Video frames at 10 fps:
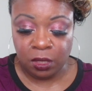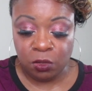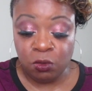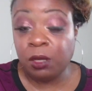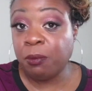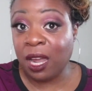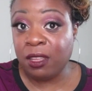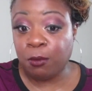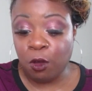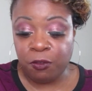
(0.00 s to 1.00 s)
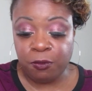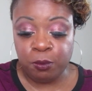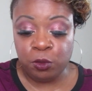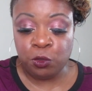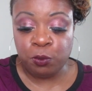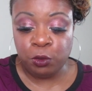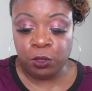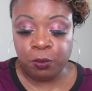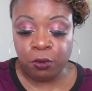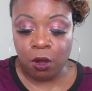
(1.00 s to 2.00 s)
You can buy them off Muse
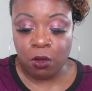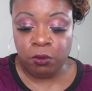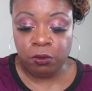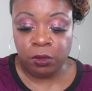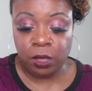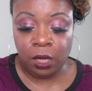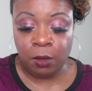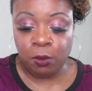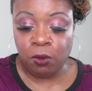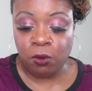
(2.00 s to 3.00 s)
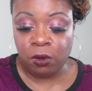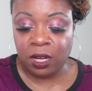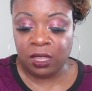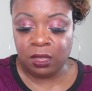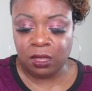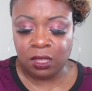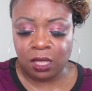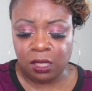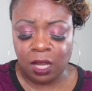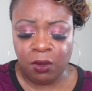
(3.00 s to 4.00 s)
Beauty Pro, or
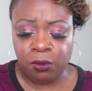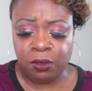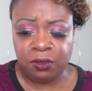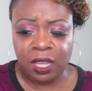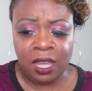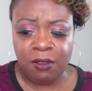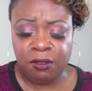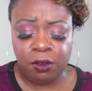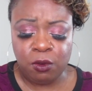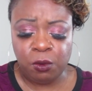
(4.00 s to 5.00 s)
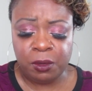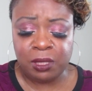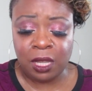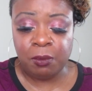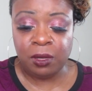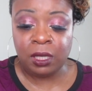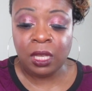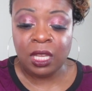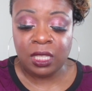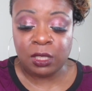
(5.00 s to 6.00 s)
I don't know if they have their own website, but
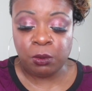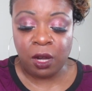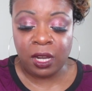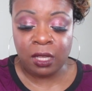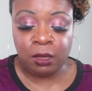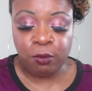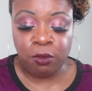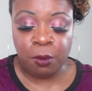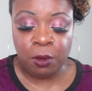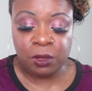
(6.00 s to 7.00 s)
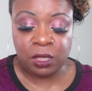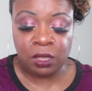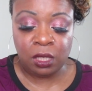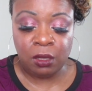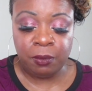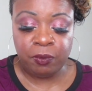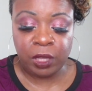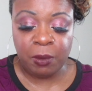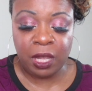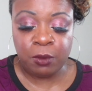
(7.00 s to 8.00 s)
that's where I got them from. I was at the
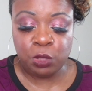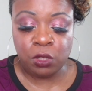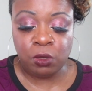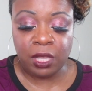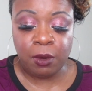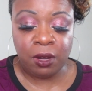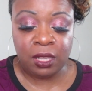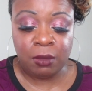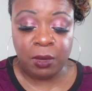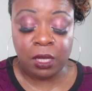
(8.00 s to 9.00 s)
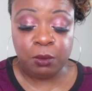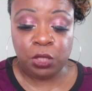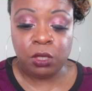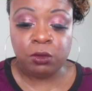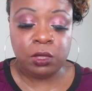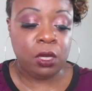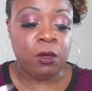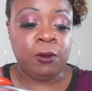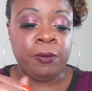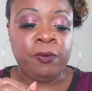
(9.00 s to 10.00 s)
makeup show, and they were at the makeup show,
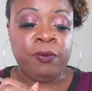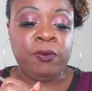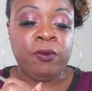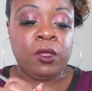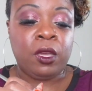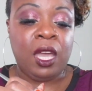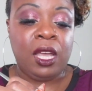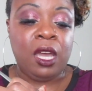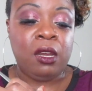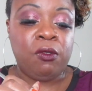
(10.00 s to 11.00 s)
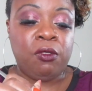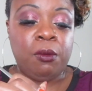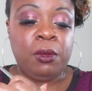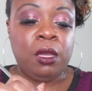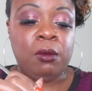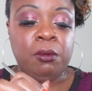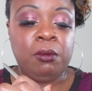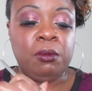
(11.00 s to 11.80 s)
so I got it from them.